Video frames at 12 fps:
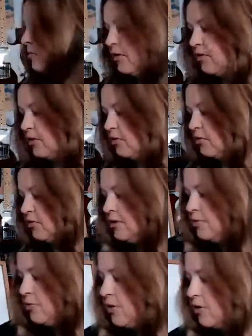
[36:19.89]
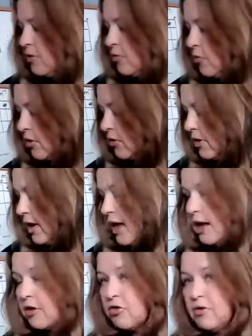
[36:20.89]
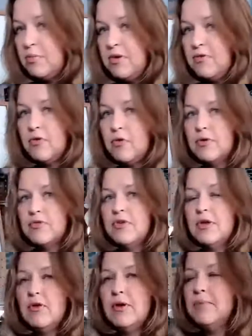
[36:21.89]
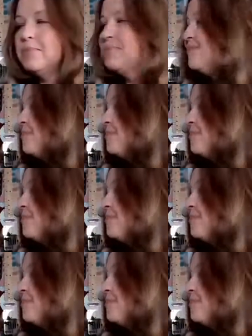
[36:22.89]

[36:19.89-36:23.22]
but the only part we're going to actually be focusing on,